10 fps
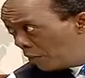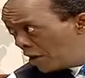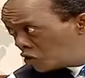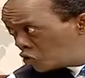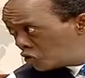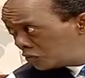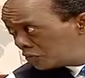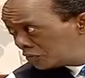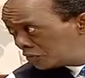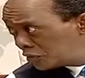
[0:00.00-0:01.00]
on the bench,
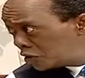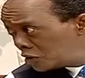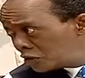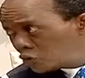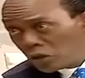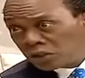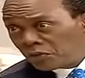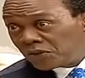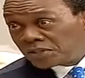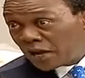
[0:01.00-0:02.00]
doing
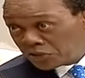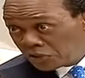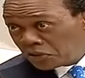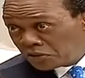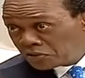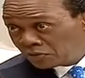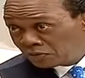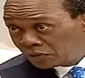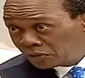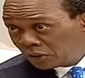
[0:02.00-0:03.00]
some fantastic things.
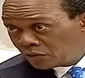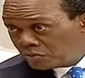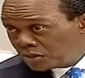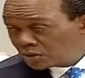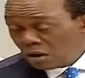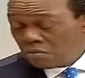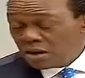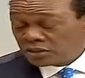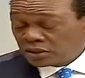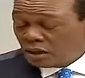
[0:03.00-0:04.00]
The 100 meters,
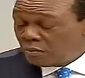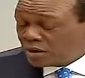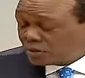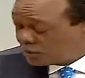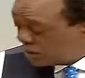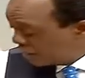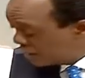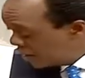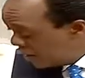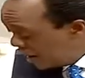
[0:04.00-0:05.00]
amazing stuff.